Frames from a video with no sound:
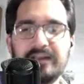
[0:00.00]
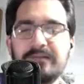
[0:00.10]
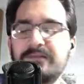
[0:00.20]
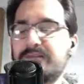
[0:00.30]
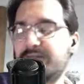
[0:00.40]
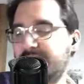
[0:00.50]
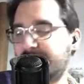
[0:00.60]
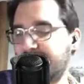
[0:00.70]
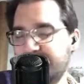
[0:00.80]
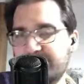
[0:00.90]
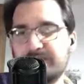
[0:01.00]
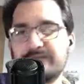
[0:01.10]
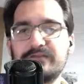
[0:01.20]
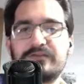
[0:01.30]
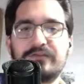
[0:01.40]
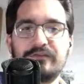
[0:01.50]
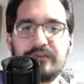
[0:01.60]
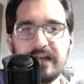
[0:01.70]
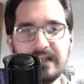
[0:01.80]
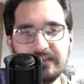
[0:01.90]
either of those
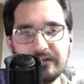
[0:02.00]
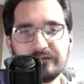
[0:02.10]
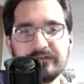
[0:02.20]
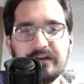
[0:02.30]
two, I think we're